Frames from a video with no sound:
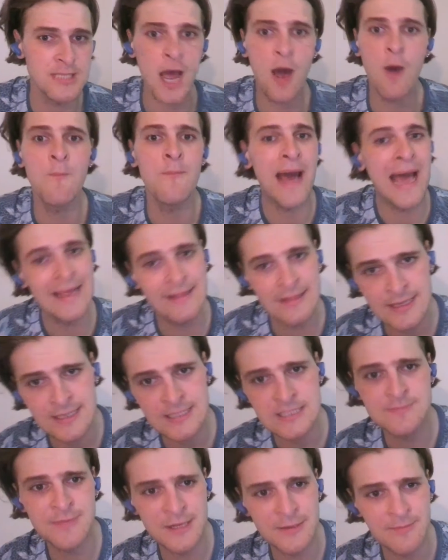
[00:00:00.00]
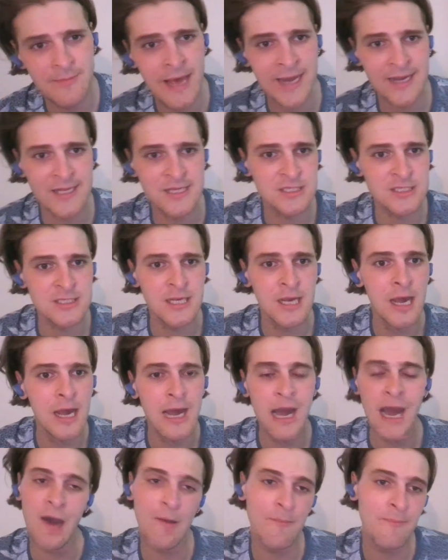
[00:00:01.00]
How badly it's been managed,
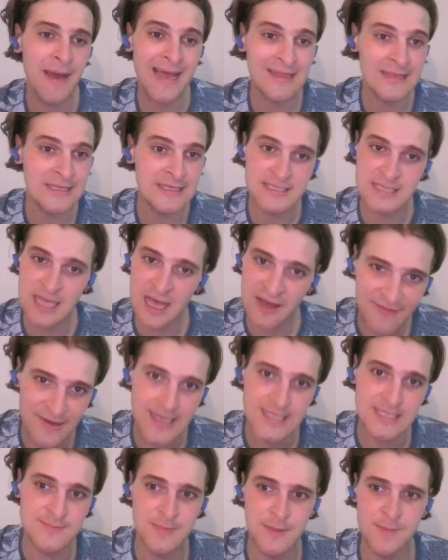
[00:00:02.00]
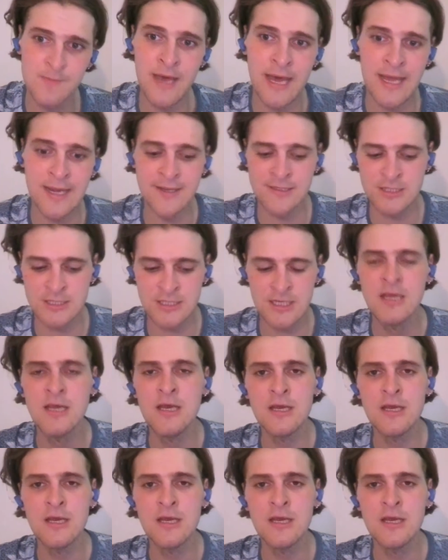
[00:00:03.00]
how badly Safa has been managed.